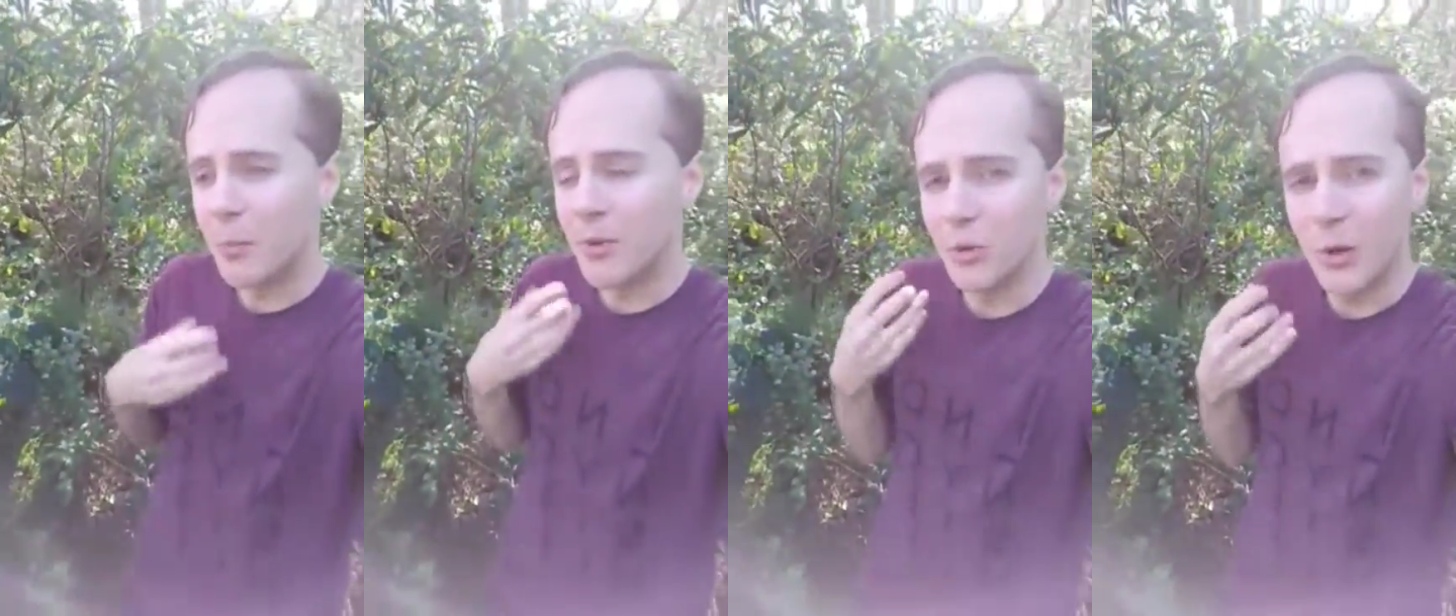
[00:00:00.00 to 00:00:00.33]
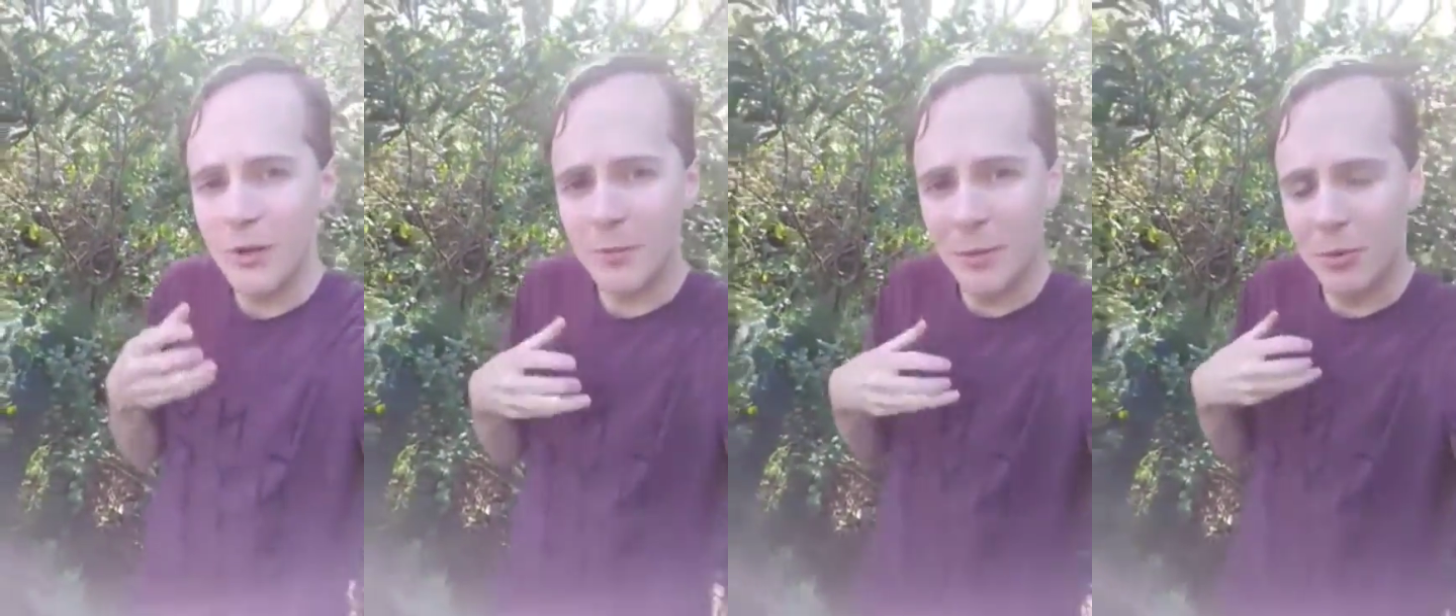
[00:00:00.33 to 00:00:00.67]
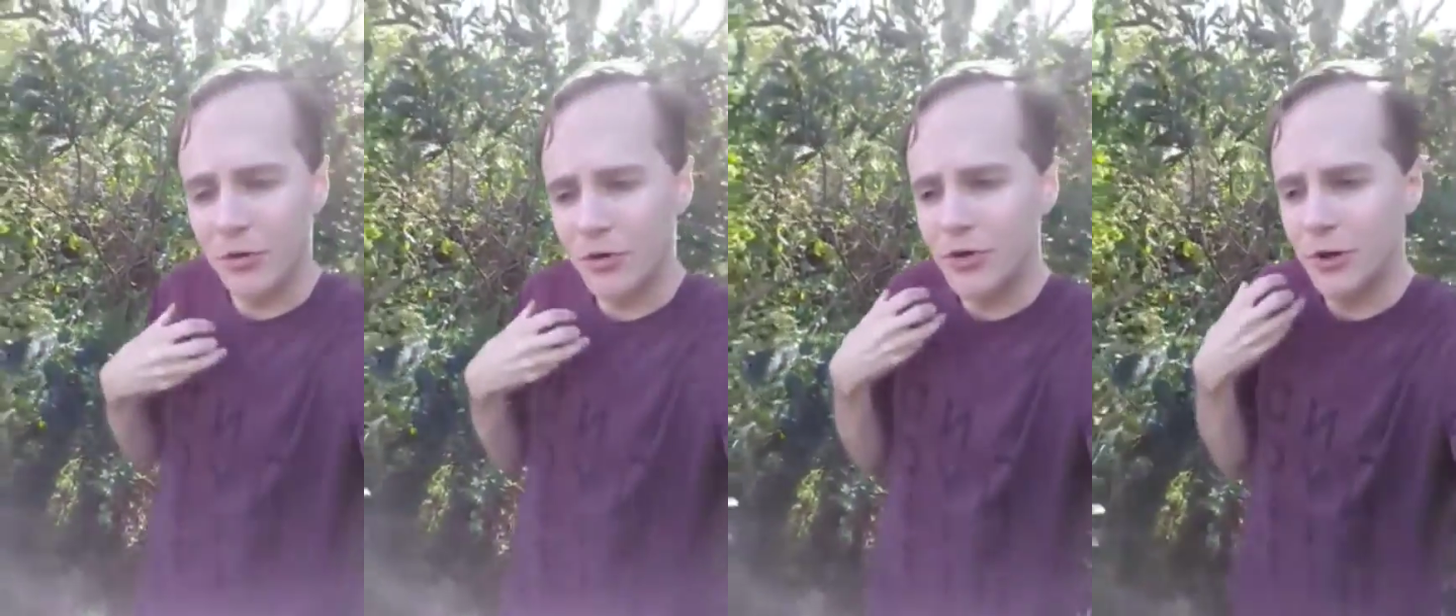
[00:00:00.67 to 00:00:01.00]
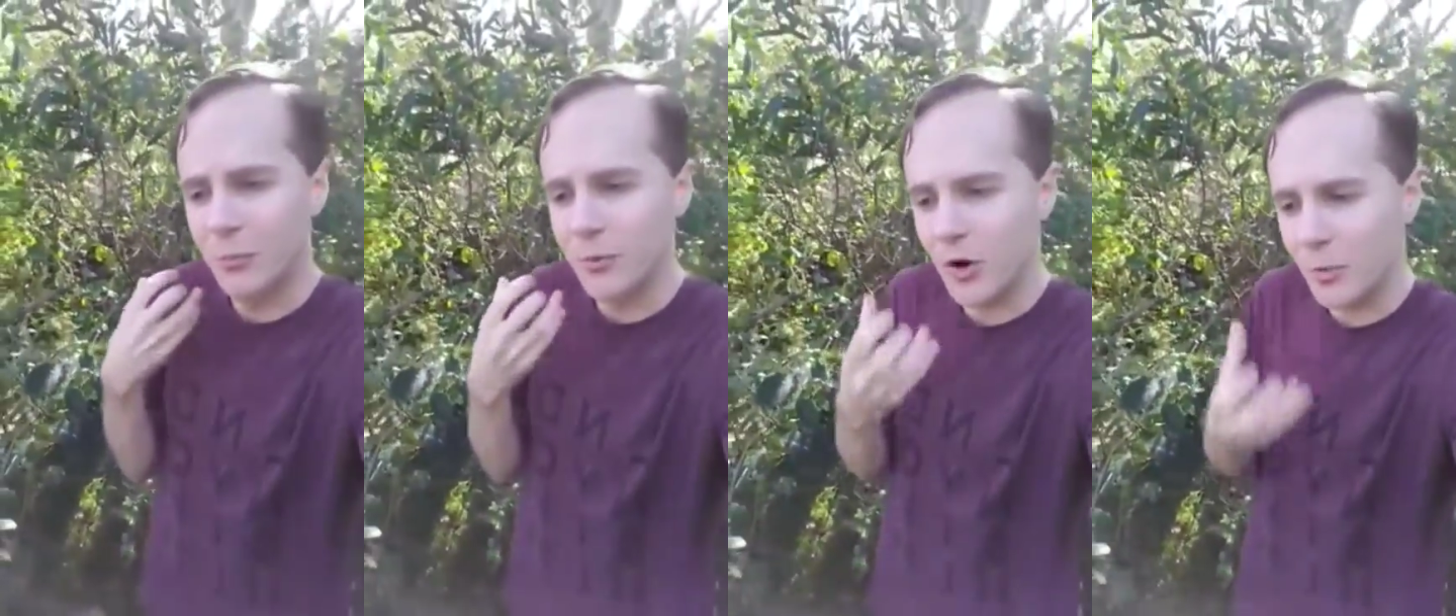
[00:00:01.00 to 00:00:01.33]
between them they produce a
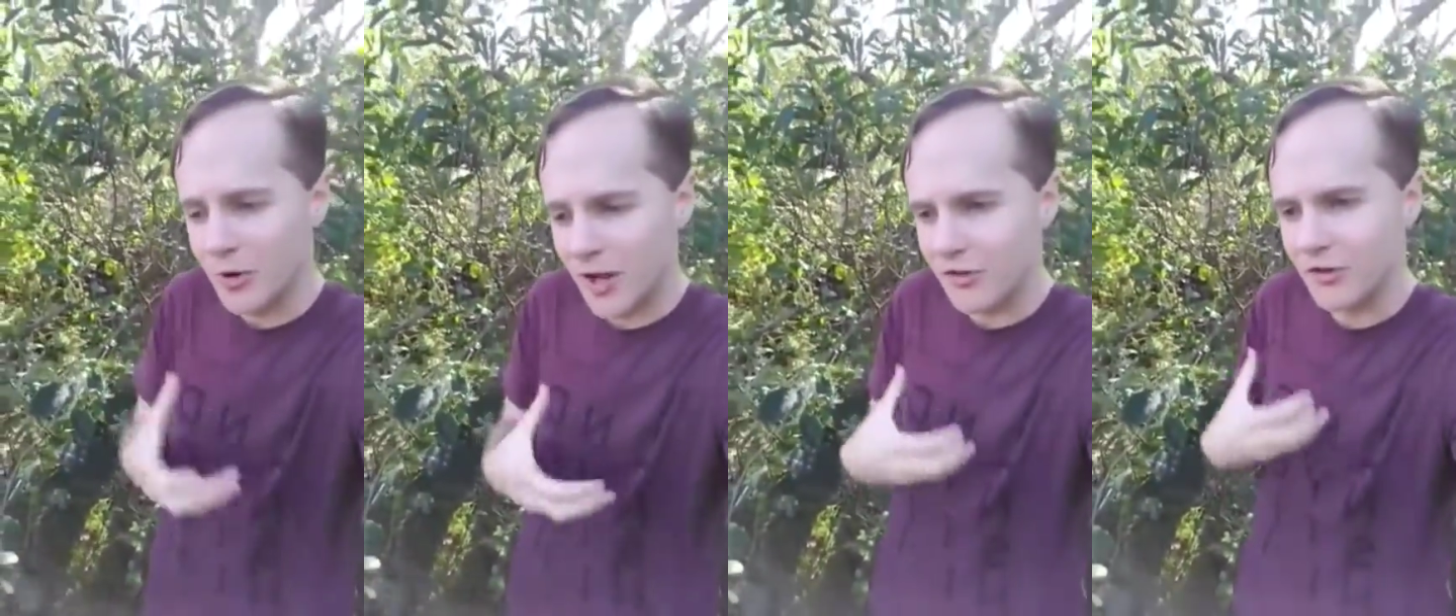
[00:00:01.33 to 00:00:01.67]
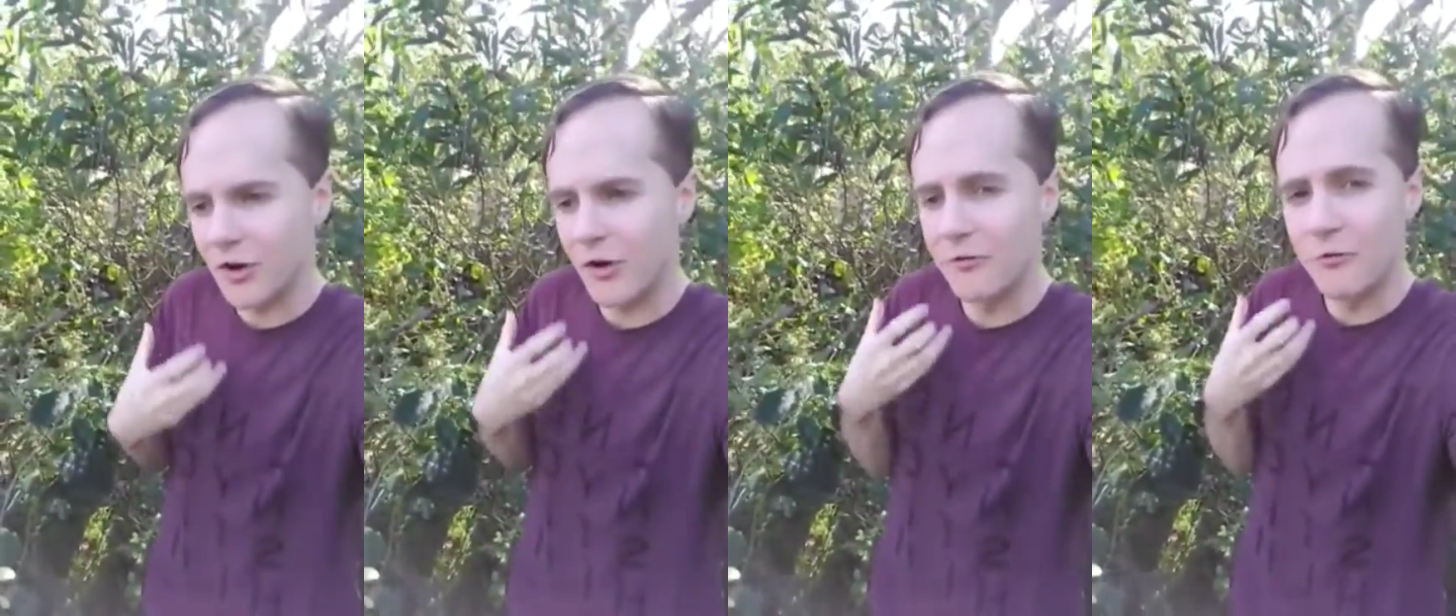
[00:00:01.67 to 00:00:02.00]
combination of